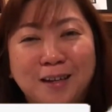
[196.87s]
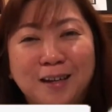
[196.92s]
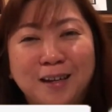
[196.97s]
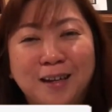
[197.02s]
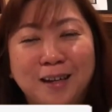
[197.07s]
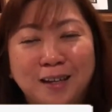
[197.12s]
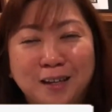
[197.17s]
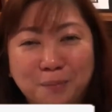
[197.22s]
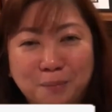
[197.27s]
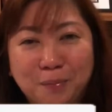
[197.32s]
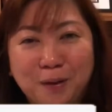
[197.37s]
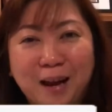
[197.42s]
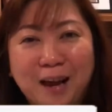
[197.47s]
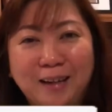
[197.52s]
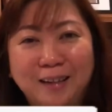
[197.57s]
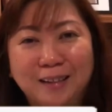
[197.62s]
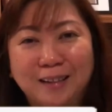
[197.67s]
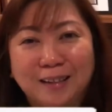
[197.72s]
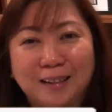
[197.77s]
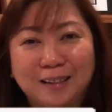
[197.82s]
in
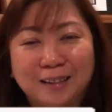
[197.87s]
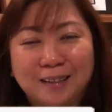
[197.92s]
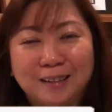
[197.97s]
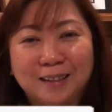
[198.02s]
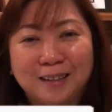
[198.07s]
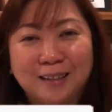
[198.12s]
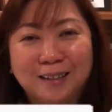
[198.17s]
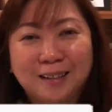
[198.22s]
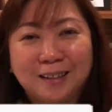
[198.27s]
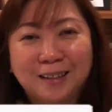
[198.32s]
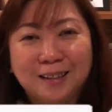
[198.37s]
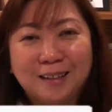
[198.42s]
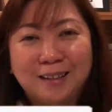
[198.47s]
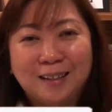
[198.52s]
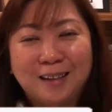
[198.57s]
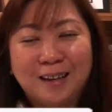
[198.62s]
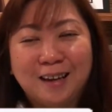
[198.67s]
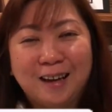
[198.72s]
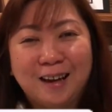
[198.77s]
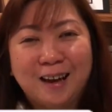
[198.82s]
applying
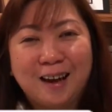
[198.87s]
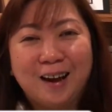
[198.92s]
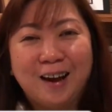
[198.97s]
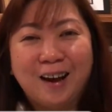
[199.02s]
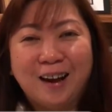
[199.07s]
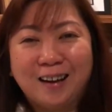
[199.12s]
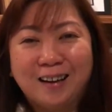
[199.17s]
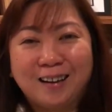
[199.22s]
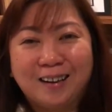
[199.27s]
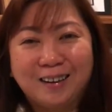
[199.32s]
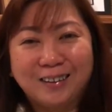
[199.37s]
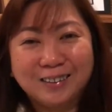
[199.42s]
it.